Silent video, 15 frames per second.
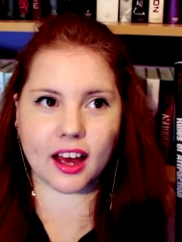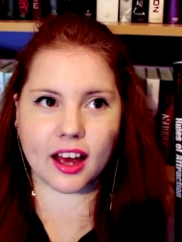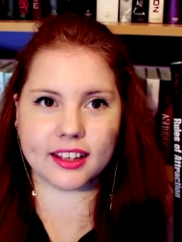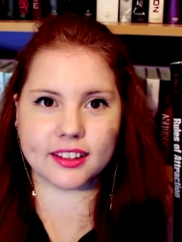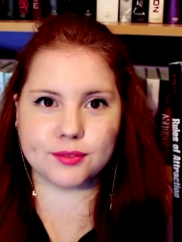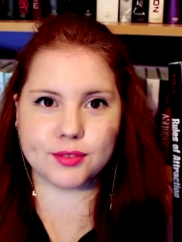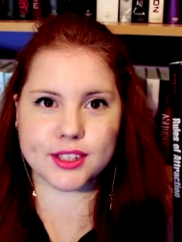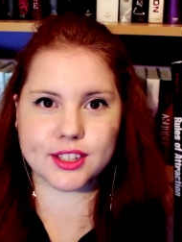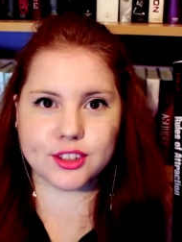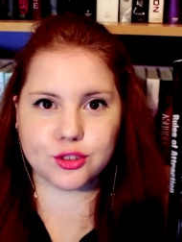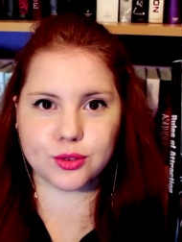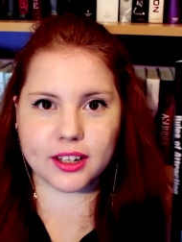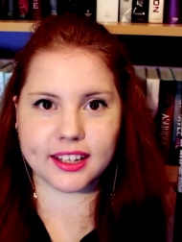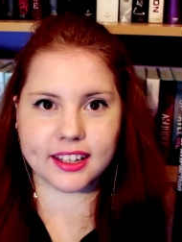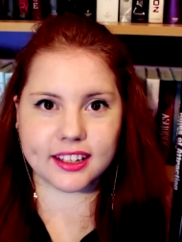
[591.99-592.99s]
I
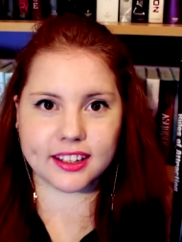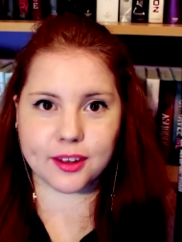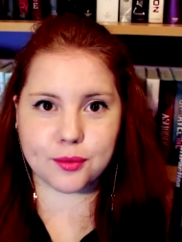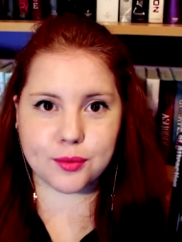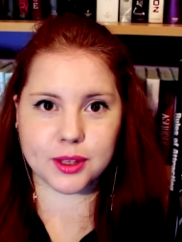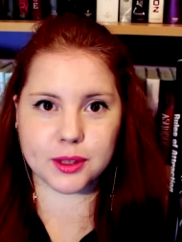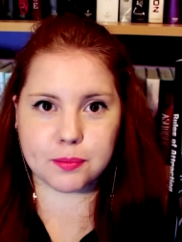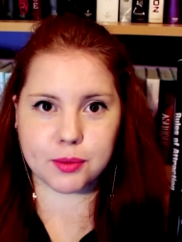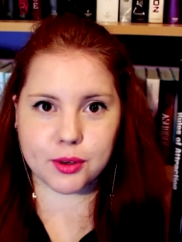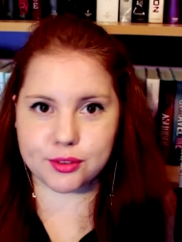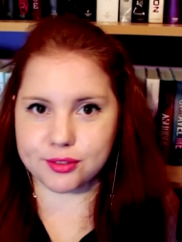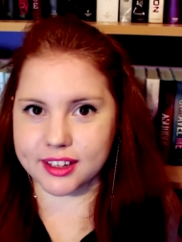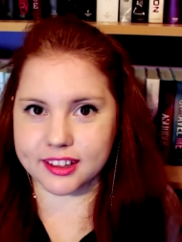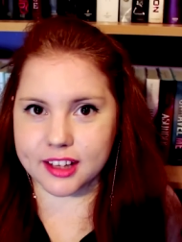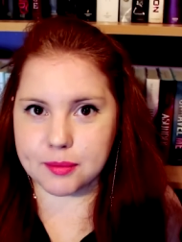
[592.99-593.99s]
wasn't really in love with
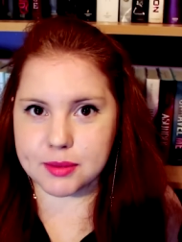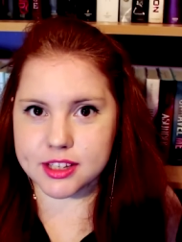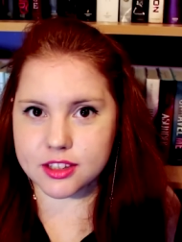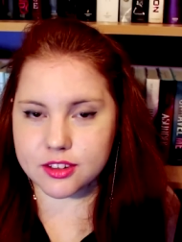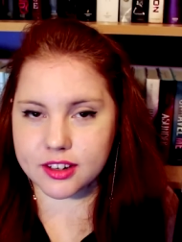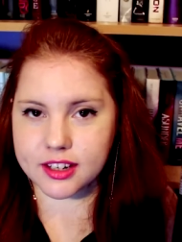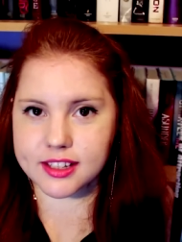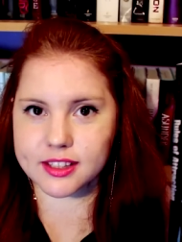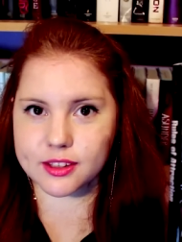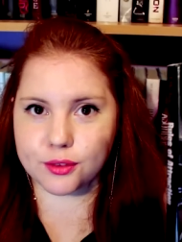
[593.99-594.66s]
Perfect Chemistry,